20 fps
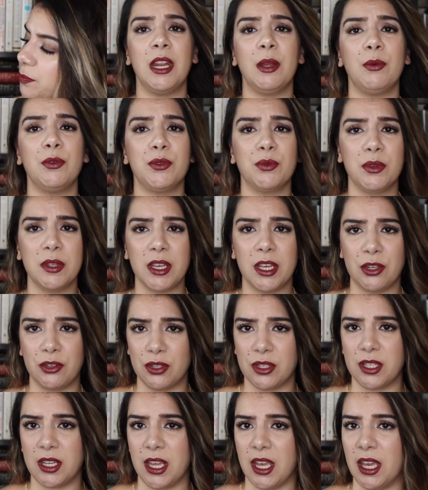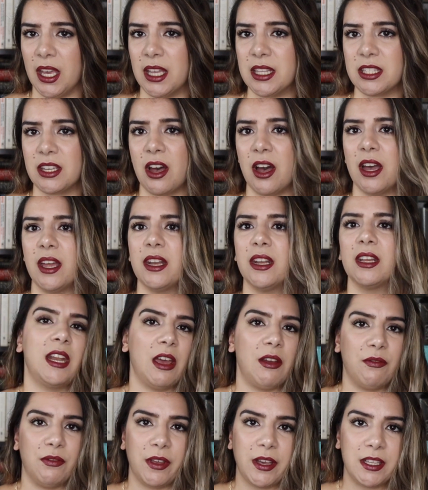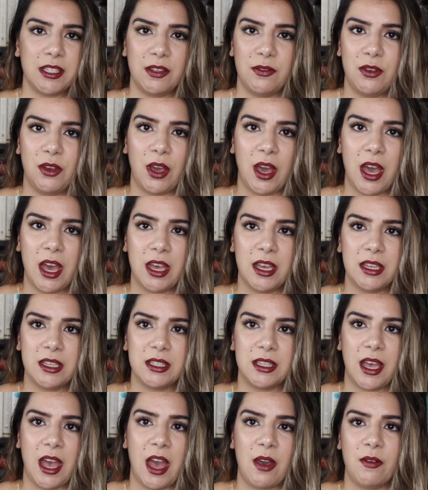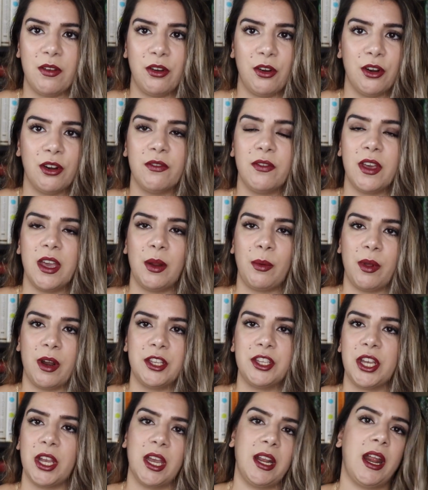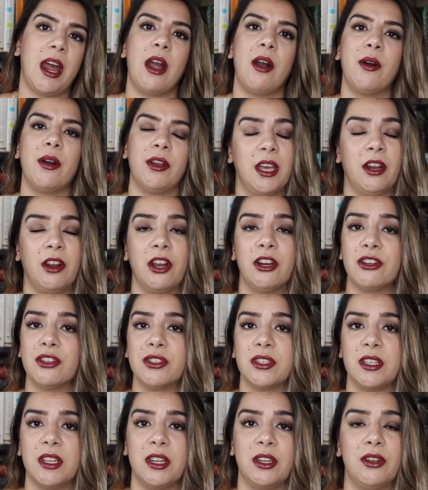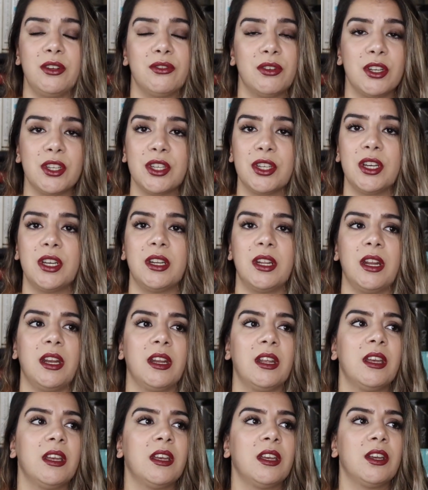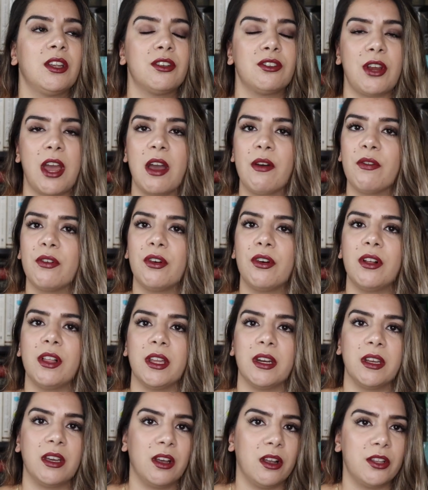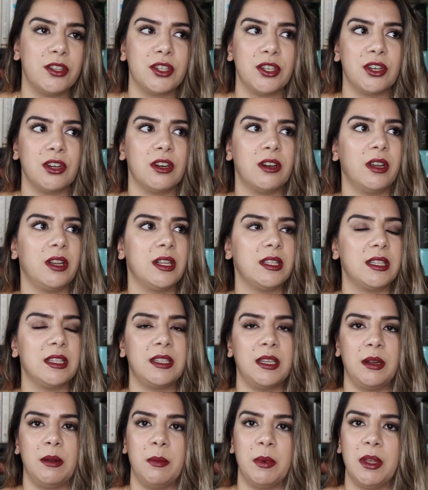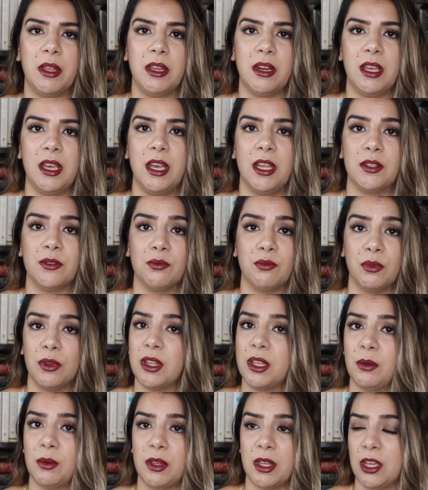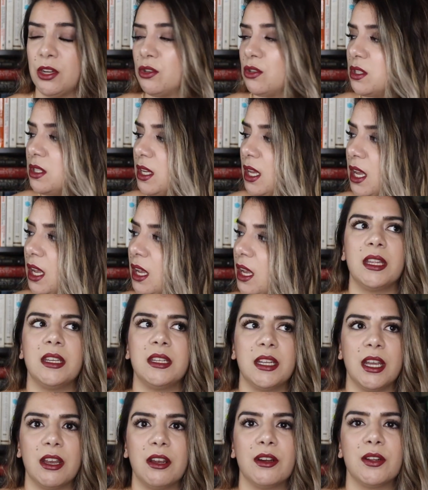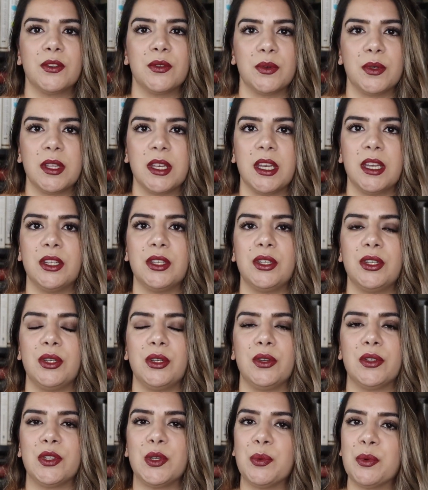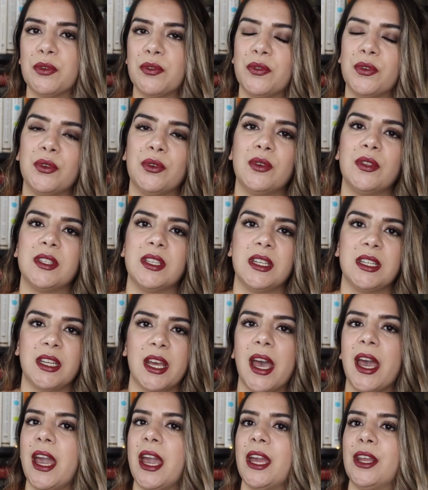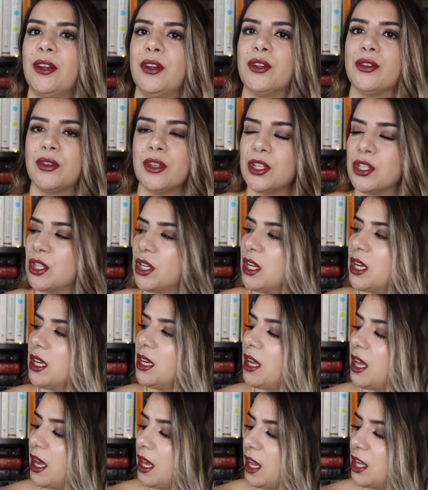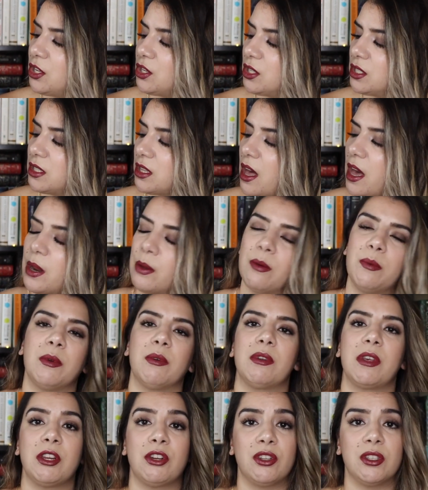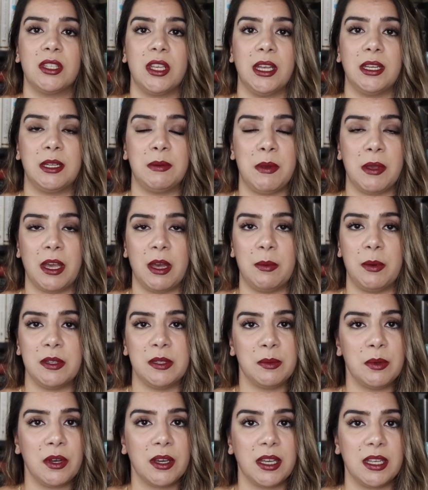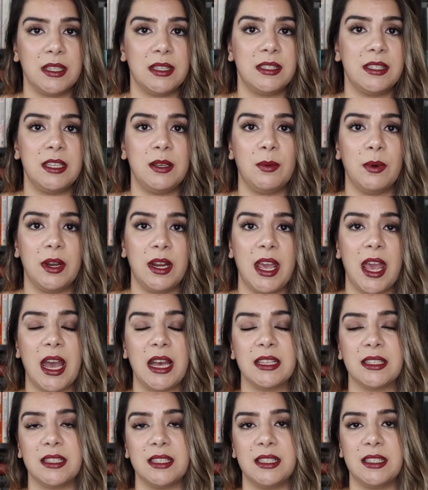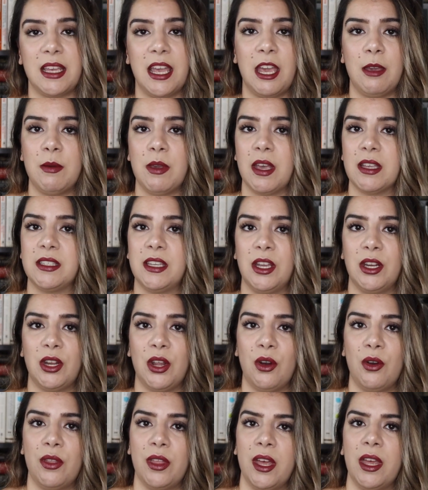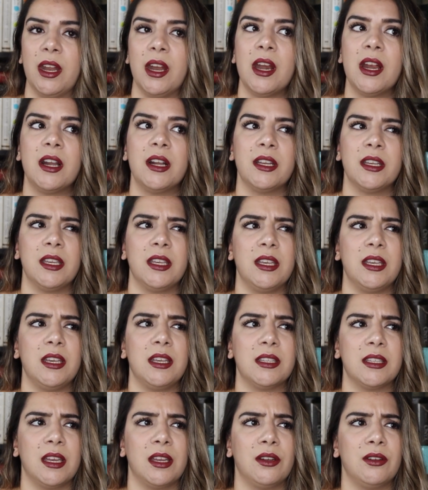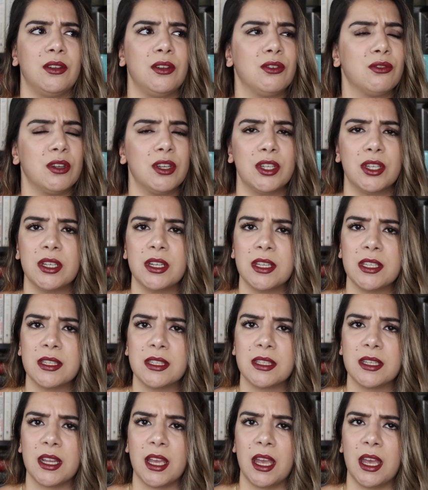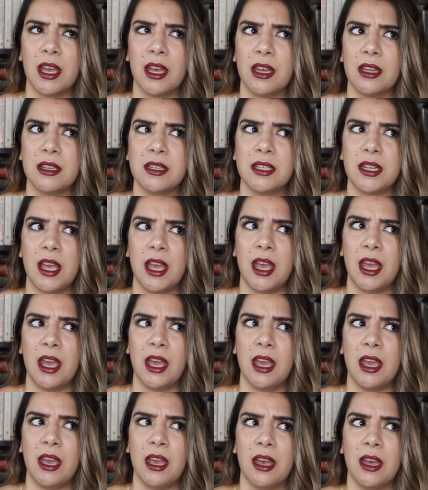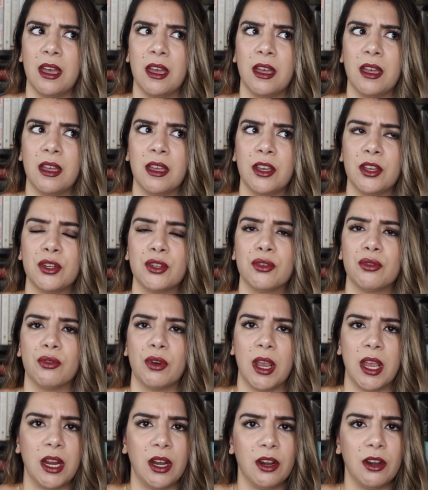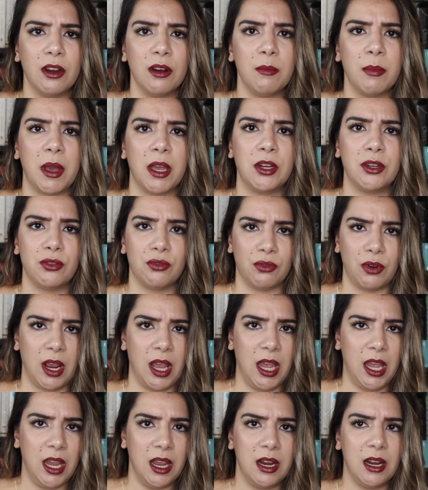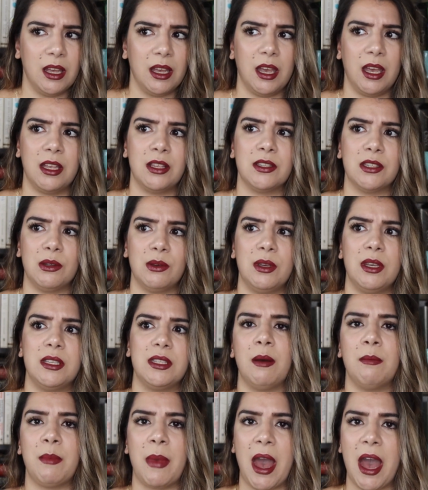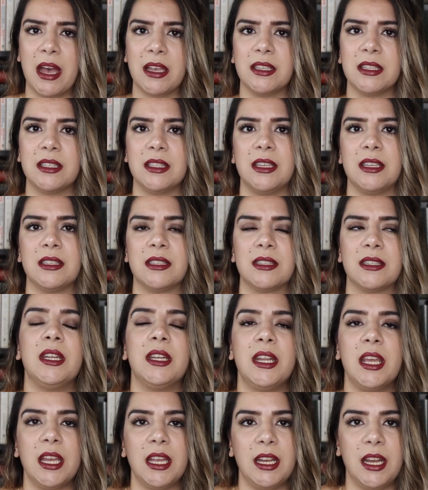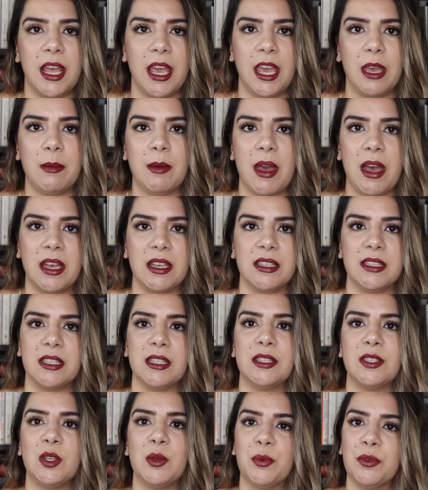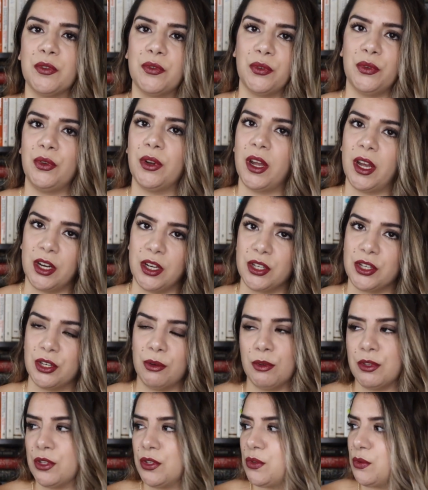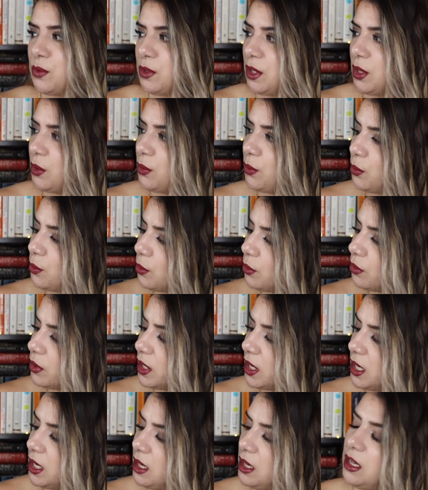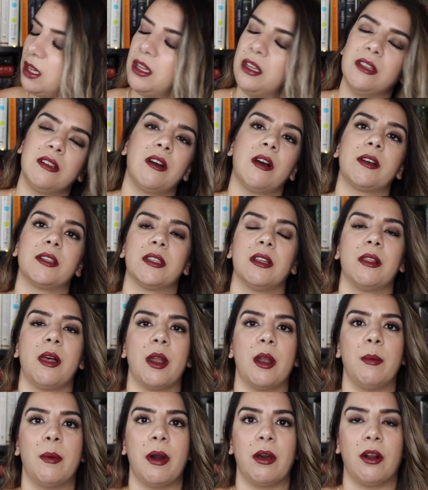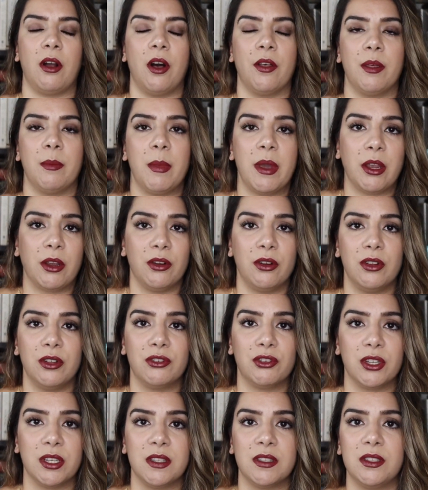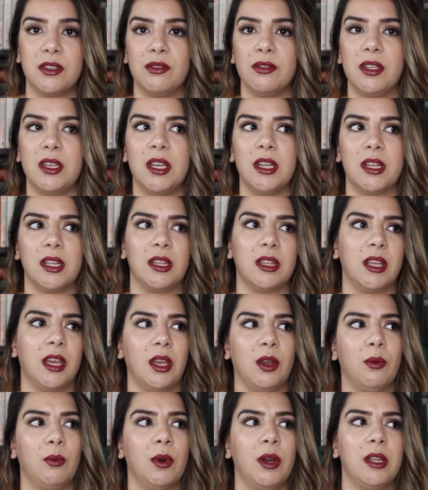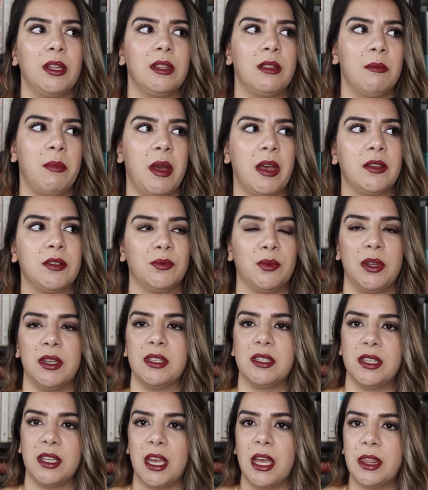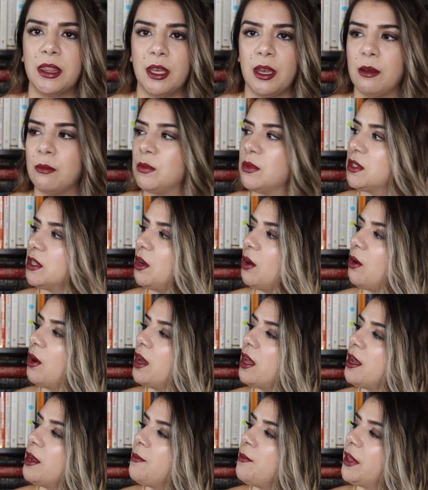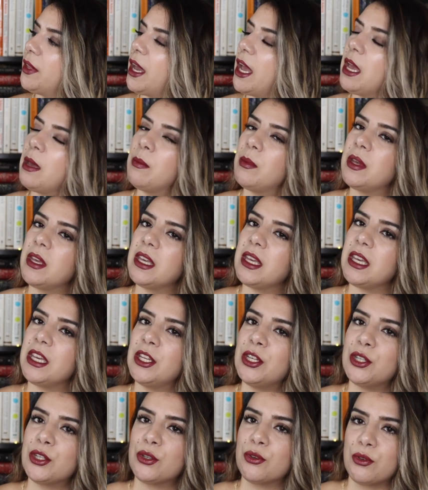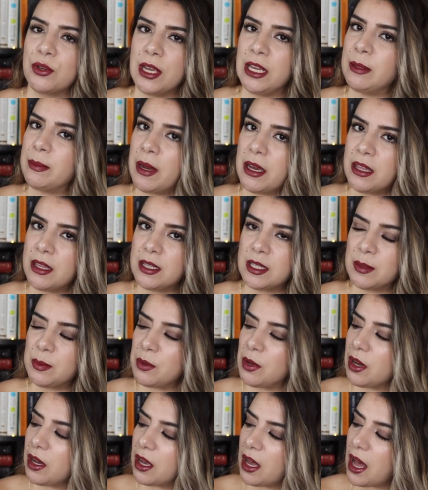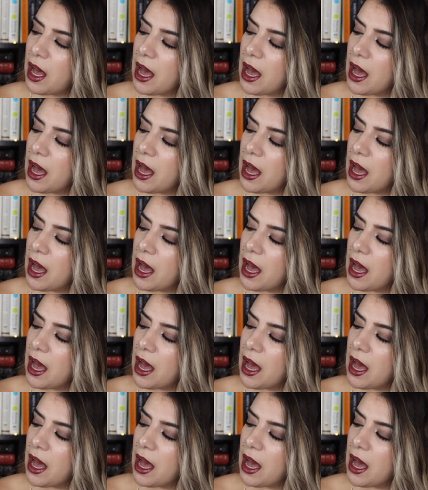And it was really interesting. It's on Netflix if you guys haven't heard of it and want to check it out and are interested in nutrition and travel and culture and sustainability. It's really, really interesting. And Darren is really into superfoods and diet and nutrition, and I just thought it would be really interesting to pick up his book and see what he has to say, because I know that he's a nutritionist and a trainer by trade, and so he's amassed this nickname as the superfood hunter, which is really cool. He talks a lot about all the micronutrients you need and like what the best ways to get them. So I'm intrigued by this book.